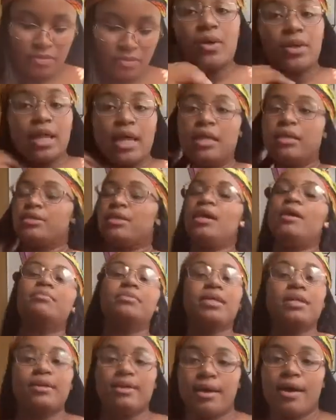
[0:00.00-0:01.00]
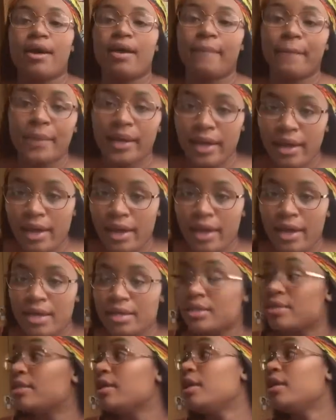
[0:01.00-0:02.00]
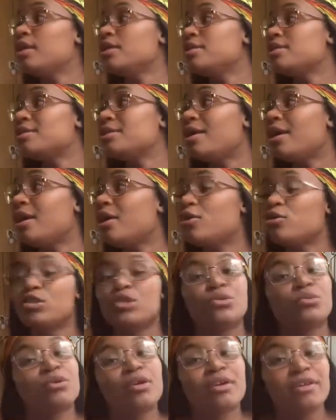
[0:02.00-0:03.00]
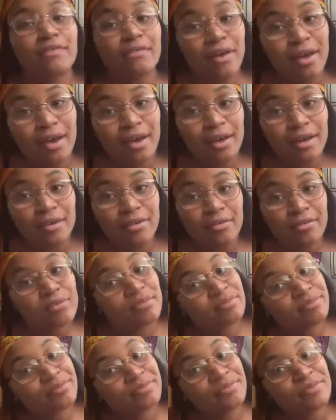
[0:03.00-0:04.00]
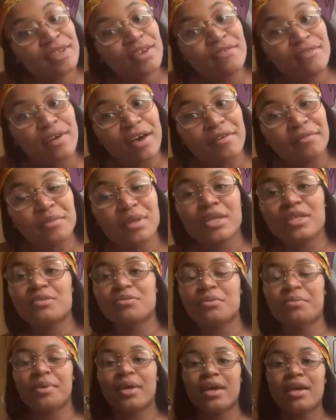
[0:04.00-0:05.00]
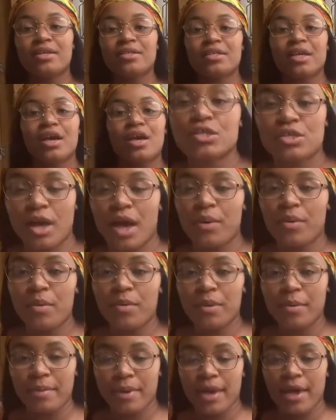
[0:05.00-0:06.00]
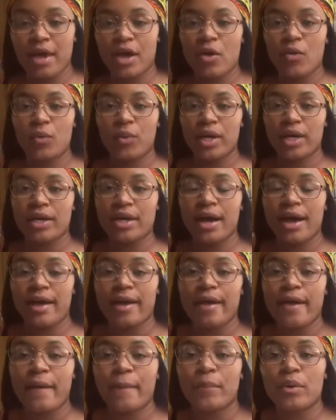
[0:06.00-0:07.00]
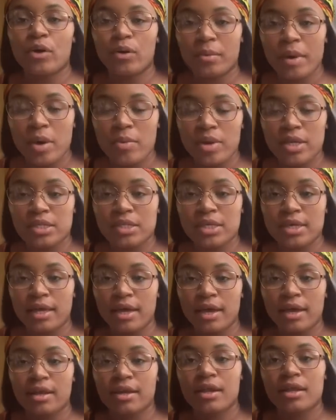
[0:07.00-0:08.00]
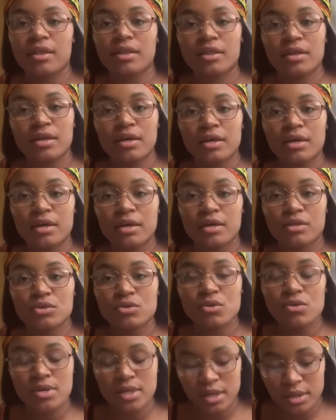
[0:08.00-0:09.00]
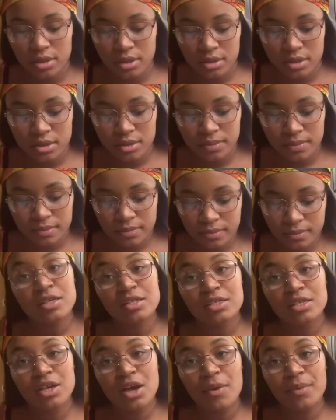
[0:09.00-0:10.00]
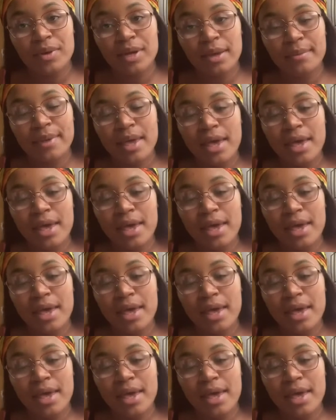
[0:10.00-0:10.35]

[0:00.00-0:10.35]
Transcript: a lot of time did not pass it is now 2:35. five minutes have passed so i will be back when i am on my way to get the school kids see y'all when i get